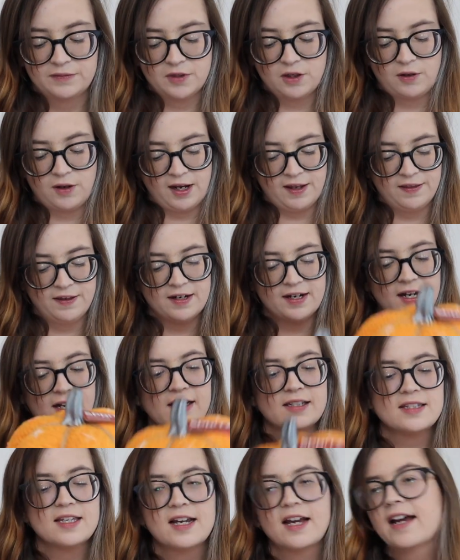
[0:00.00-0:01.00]
Okay, the
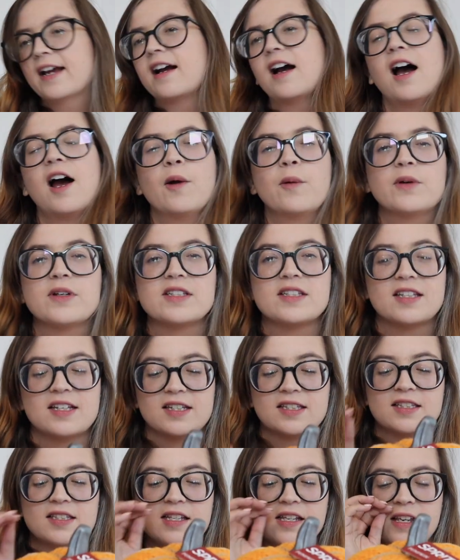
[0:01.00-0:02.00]
next thing I got was
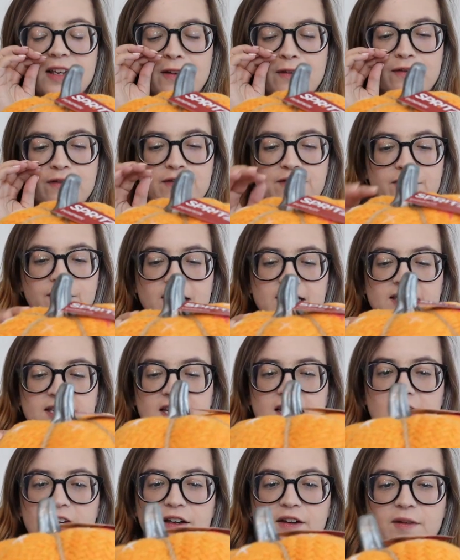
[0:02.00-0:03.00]
this
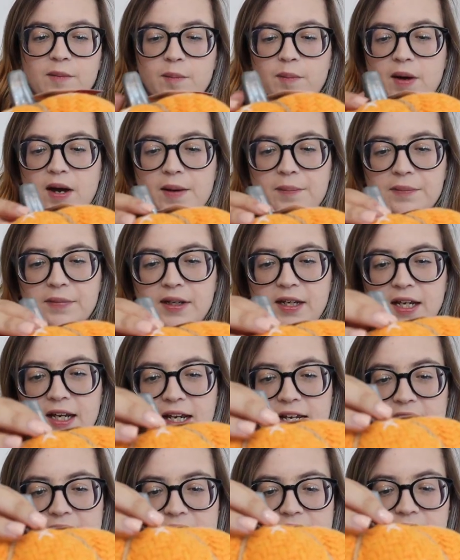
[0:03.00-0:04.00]
fuzzy
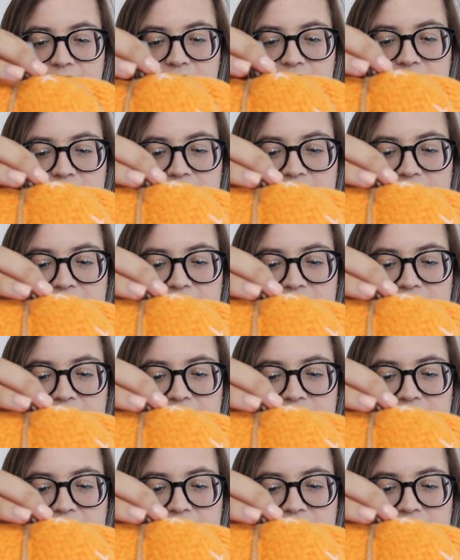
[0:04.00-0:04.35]
pumpkin.